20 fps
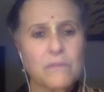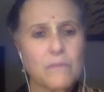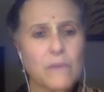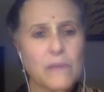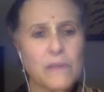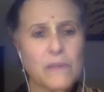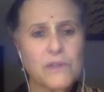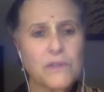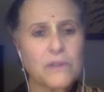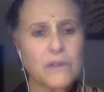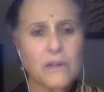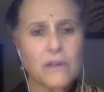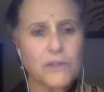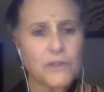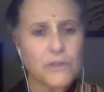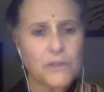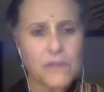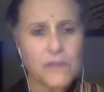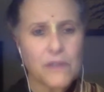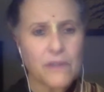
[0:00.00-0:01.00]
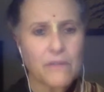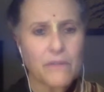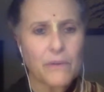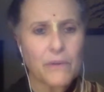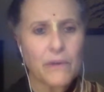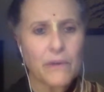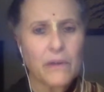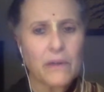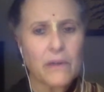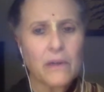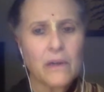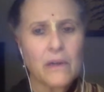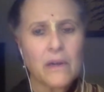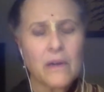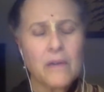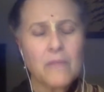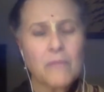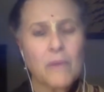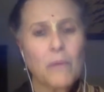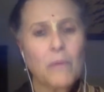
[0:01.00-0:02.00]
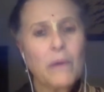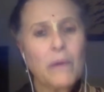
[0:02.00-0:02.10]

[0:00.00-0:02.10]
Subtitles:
Western culture is everywhere. But